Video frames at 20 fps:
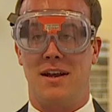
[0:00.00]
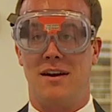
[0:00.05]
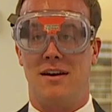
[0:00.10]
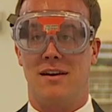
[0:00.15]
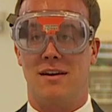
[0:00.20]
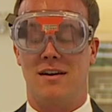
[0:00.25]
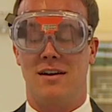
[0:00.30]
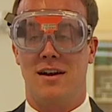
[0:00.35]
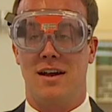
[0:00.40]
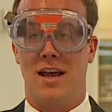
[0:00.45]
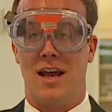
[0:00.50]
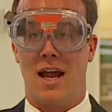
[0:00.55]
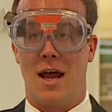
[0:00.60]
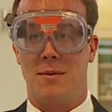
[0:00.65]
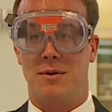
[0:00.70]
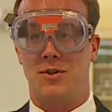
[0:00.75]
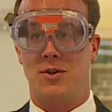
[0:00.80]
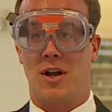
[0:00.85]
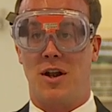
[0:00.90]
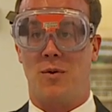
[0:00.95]
here. I'm
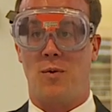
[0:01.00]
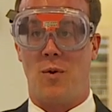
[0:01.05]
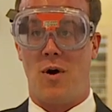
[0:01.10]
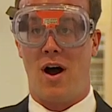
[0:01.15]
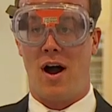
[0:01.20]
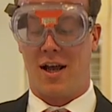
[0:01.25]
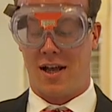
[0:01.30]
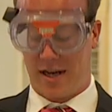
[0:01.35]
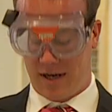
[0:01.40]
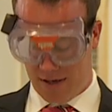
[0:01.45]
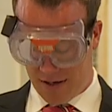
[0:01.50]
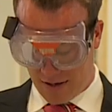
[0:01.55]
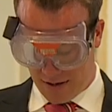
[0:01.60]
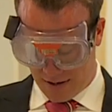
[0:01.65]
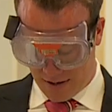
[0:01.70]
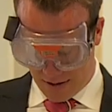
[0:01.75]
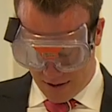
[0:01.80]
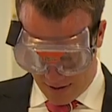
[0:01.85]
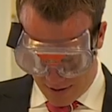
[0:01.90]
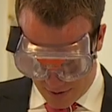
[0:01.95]
gonna try to walk in
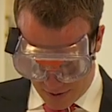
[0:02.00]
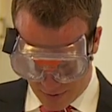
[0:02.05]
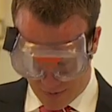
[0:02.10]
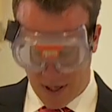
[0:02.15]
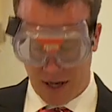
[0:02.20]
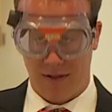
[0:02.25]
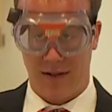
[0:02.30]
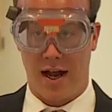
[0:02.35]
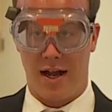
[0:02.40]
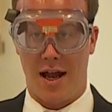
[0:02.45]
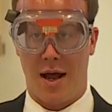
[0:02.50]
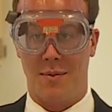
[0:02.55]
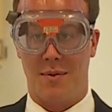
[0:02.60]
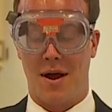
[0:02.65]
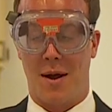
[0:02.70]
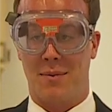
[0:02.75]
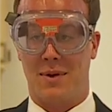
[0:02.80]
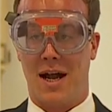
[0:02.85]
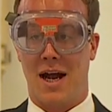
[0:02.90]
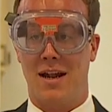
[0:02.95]
a, in a straight line. I'm,
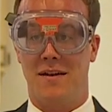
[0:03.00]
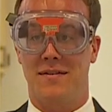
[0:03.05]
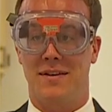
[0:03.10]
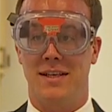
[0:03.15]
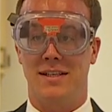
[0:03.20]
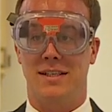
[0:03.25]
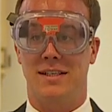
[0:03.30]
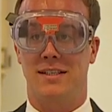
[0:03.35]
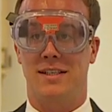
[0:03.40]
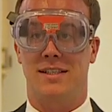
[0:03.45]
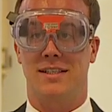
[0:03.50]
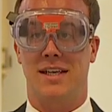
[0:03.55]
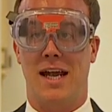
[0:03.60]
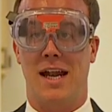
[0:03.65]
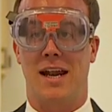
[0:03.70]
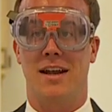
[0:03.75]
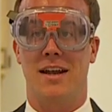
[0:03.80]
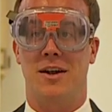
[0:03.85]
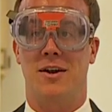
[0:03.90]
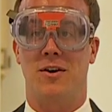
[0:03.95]
I'm kind of dizzy just
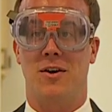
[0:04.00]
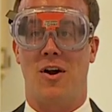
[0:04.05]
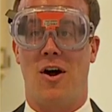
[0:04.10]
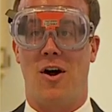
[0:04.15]
standing here